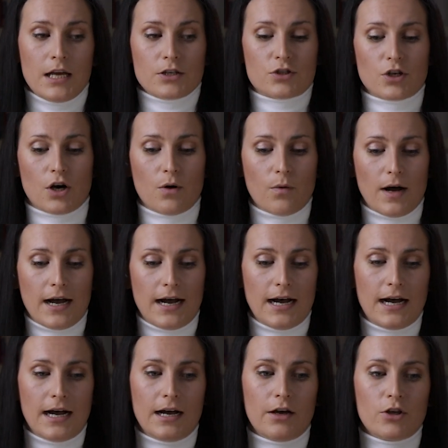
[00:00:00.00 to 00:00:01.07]
So
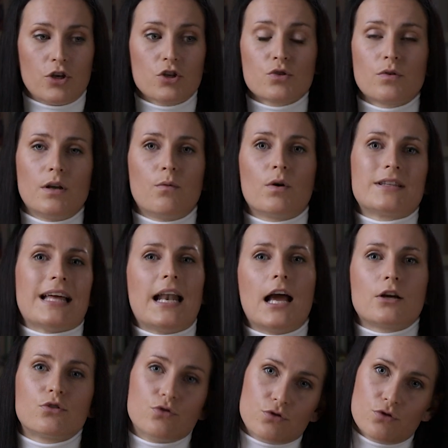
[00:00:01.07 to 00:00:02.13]
usually what I
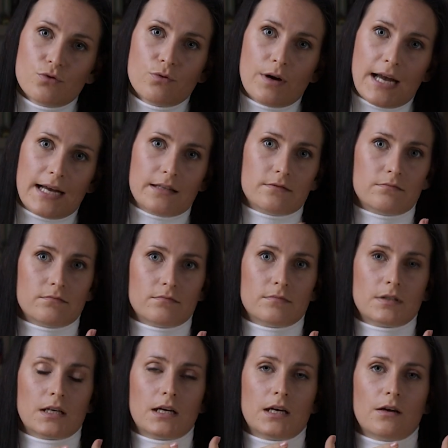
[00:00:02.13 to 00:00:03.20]
like to do,
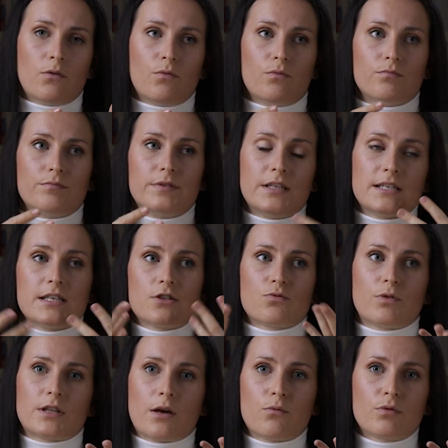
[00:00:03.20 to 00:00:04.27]
and this is
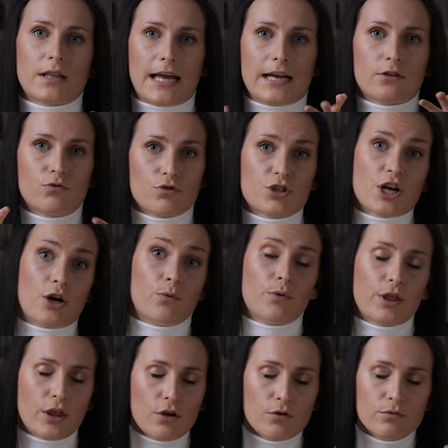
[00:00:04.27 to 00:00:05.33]
what I would like to share
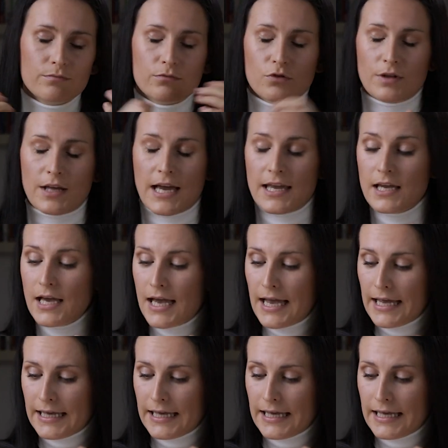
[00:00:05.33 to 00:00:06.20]
with you today,